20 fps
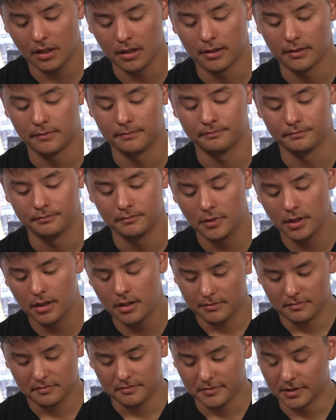Um,
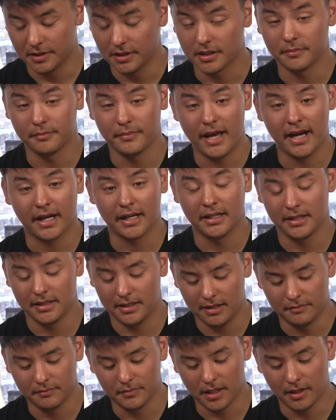looking back at it,
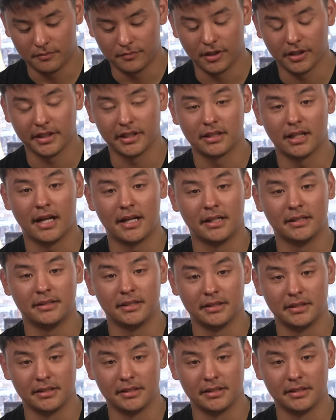I'm, I'm really glad I did